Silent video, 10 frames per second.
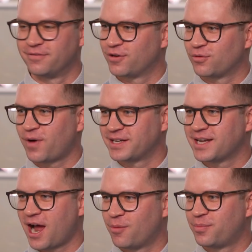convert right
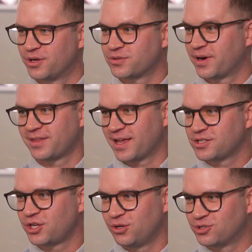to outputs, right?
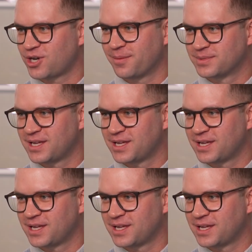That's a huge time